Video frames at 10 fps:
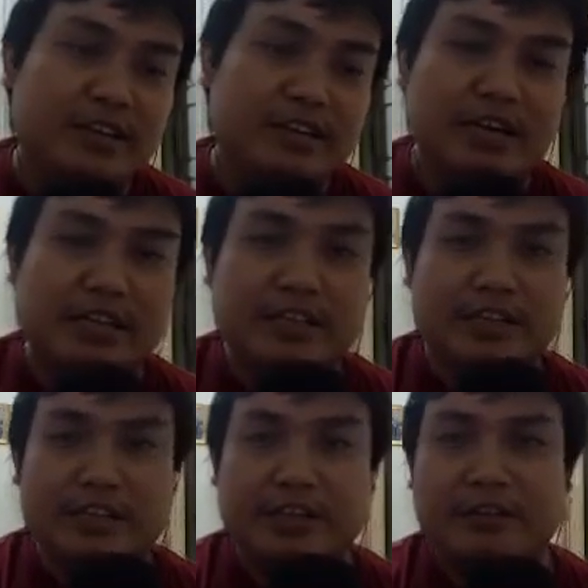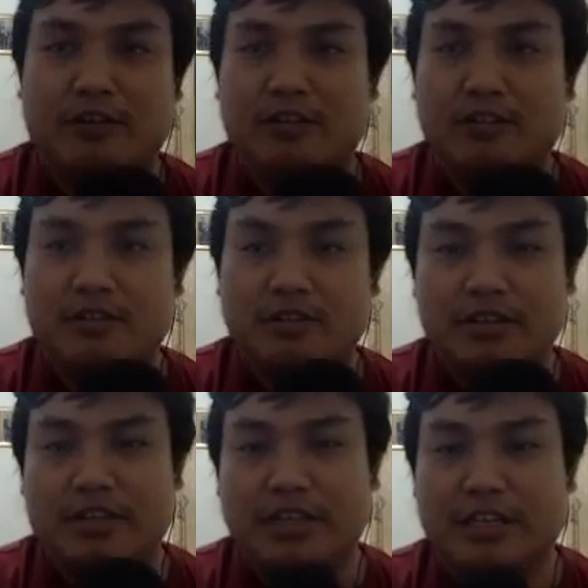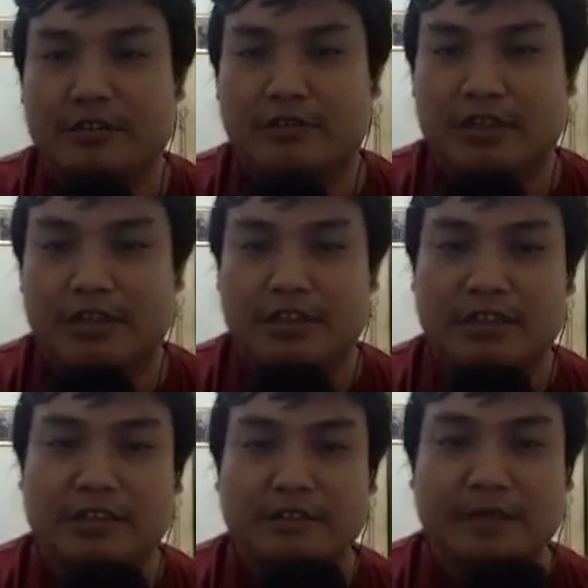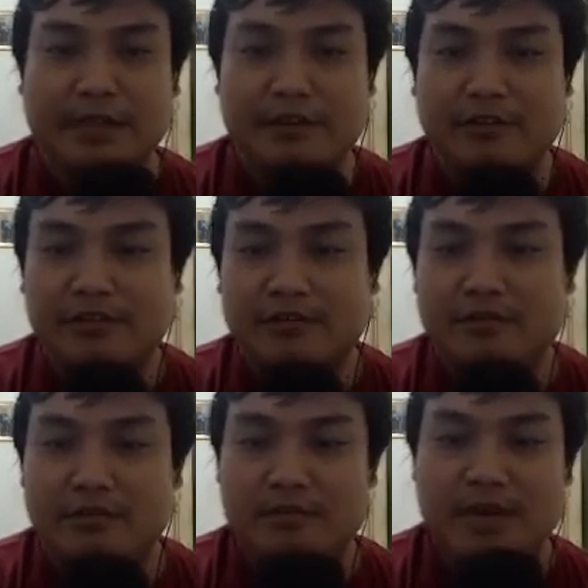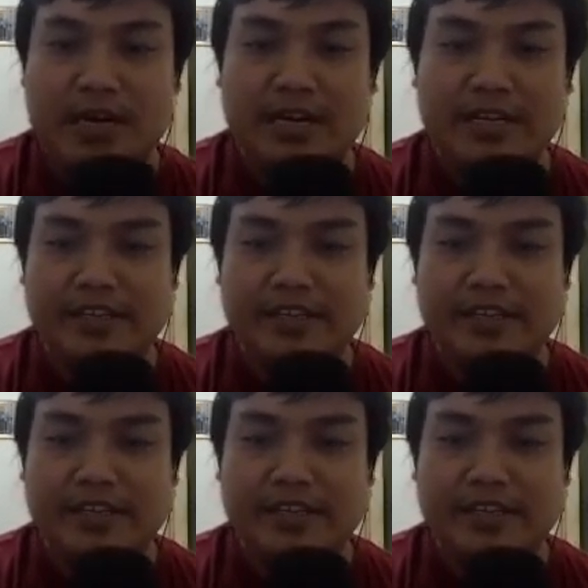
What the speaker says: I think that's all. So in the another video. Bye.